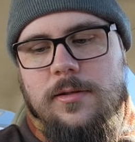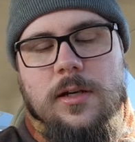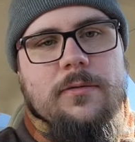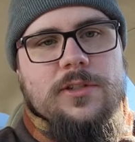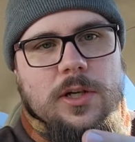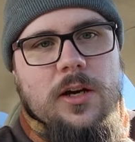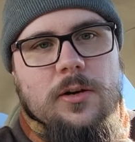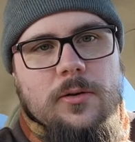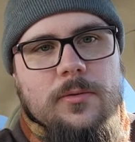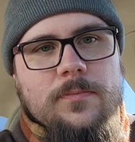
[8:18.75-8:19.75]
of
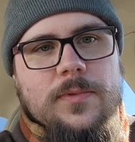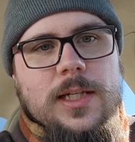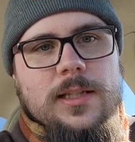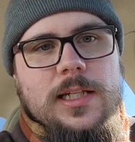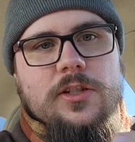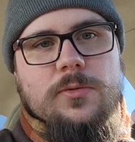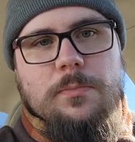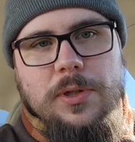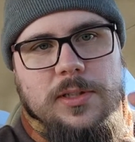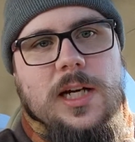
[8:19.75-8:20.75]
dough that they
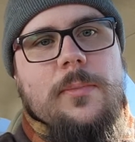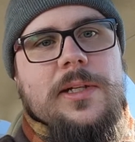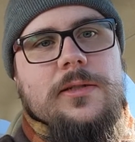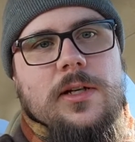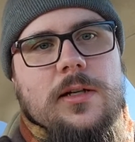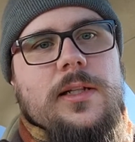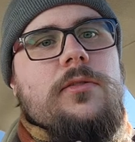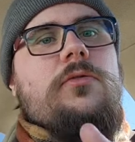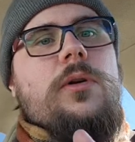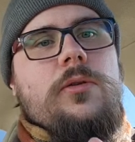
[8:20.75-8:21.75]
just put toppings on
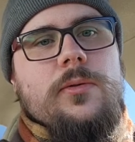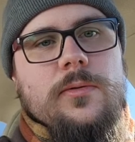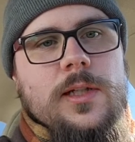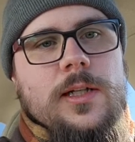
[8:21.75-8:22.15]
and throw